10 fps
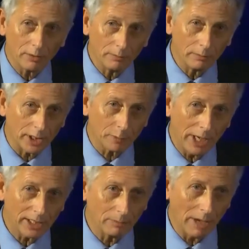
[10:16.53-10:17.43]

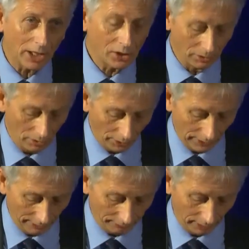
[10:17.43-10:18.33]
expect some action on
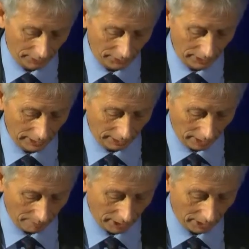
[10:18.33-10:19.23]
that front in the
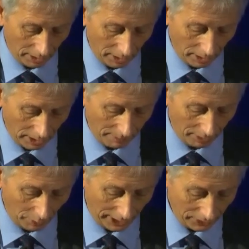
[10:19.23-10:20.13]
coming
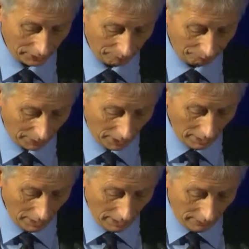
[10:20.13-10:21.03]
weeks.
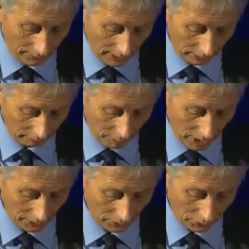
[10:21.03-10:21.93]
Final
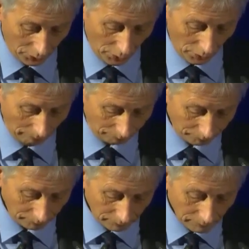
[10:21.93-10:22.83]
remarks. 2,
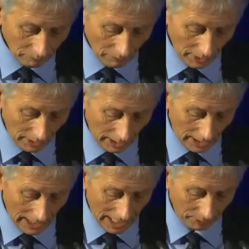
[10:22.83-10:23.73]

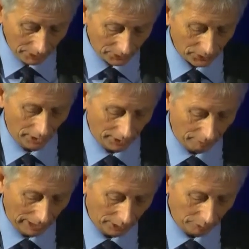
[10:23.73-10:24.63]
I am concerned
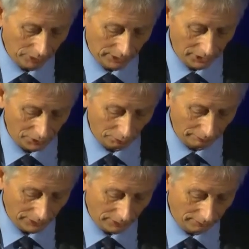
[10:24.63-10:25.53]
about a potential
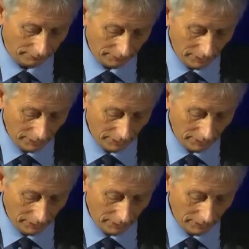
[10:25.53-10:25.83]
risk of